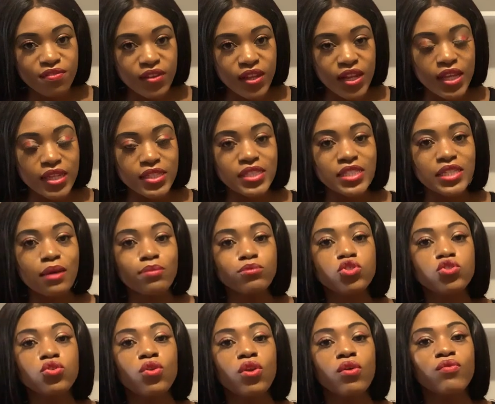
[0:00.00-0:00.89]
feeling some
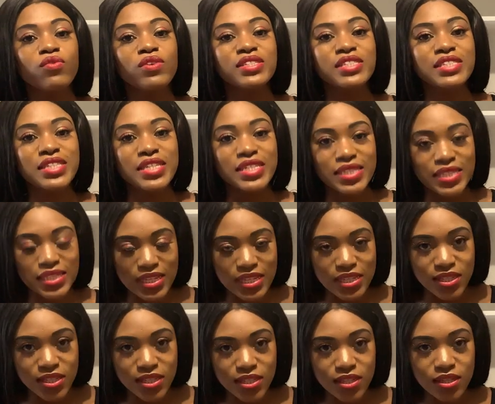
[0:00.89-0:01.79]
sort of
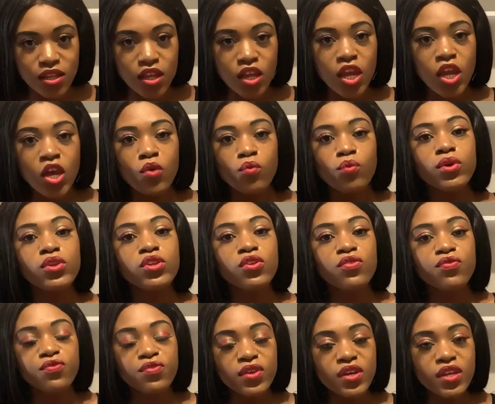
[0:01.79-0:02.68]
resistance. When
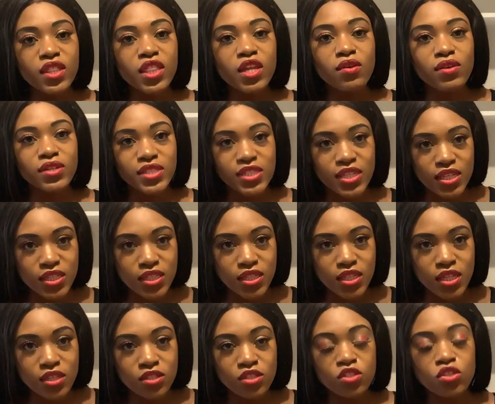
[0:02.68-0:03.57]
you feel the
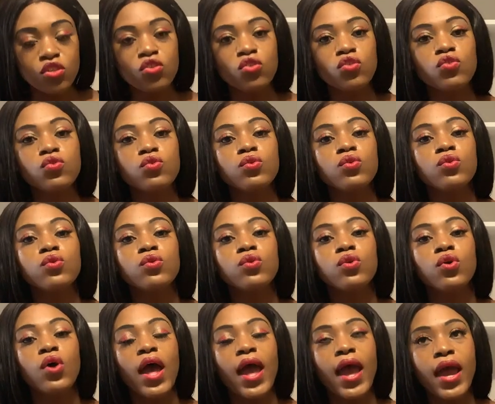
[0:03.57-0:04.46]
resistance, you
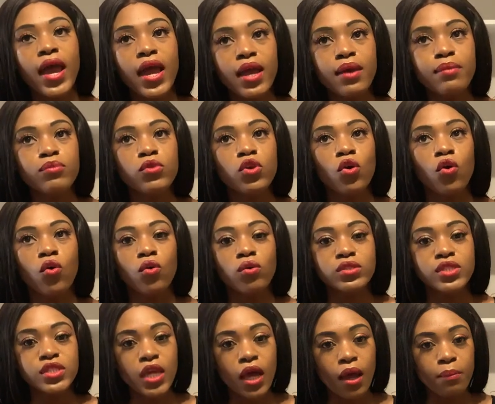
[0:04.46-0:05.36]
aim your
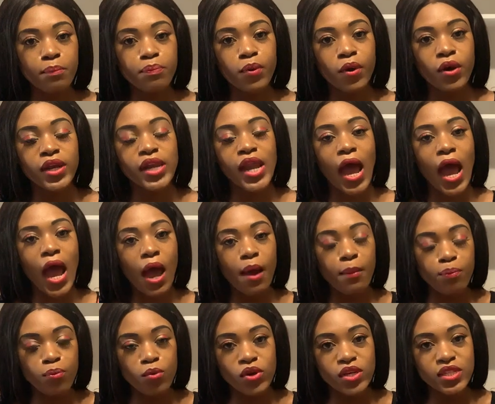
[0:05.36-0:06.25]
tampon
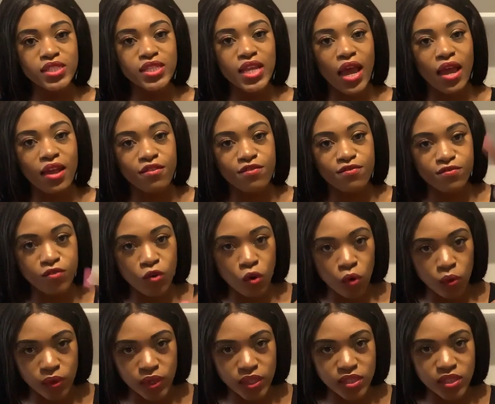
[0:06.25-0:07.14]
upwards and
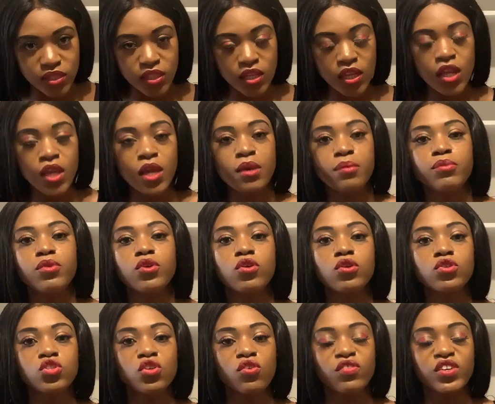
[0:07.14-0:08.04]
forwards,
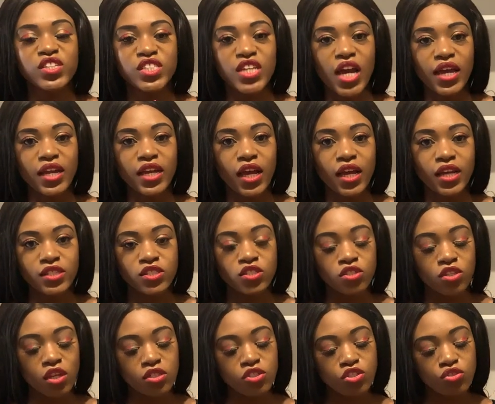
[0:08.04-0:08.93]
because your vagina is
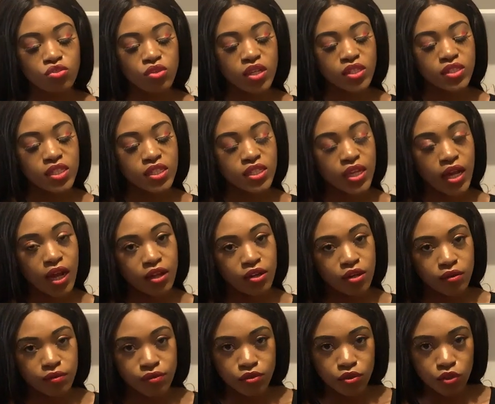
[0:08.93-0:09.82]
not straight, it kind
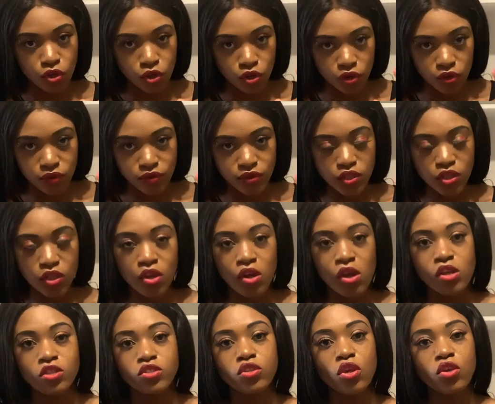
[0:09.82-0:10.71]
of curves.
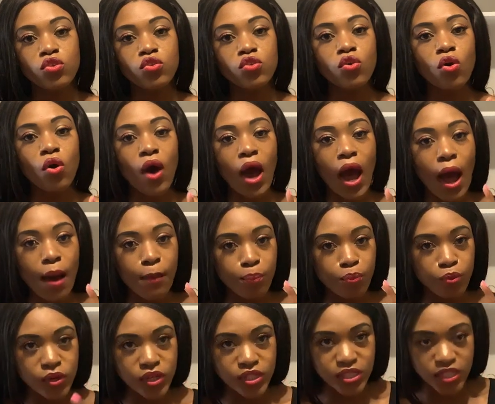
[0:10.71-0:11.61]
So you go
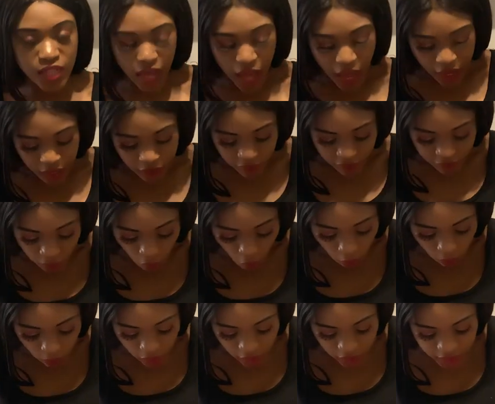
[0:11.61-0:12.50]
upwards and
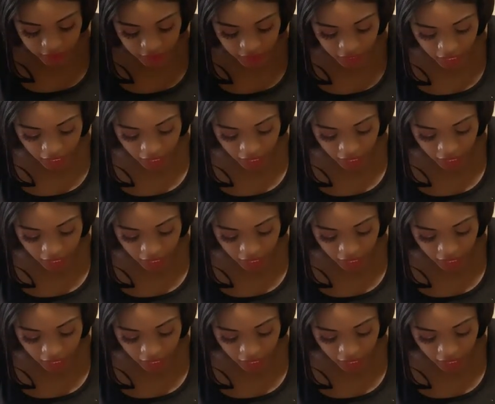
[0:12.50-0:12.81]
forwards,